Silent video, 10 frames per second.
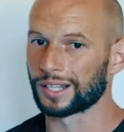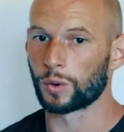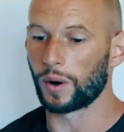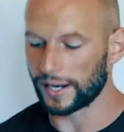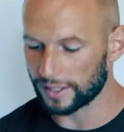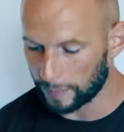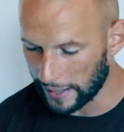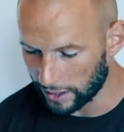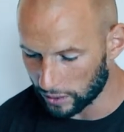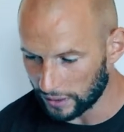the quietest
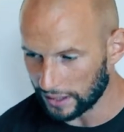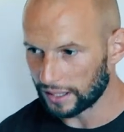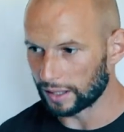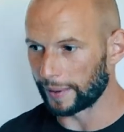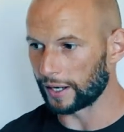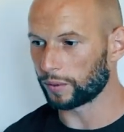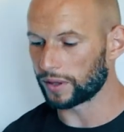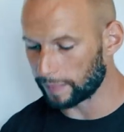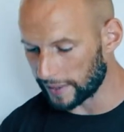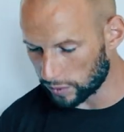panel, the panel
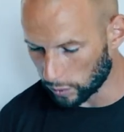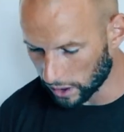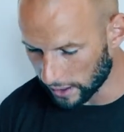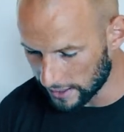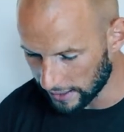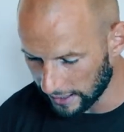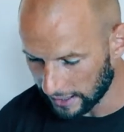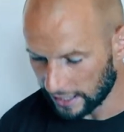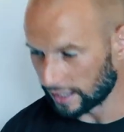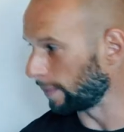with the best
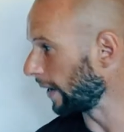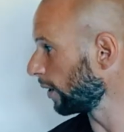warranty, the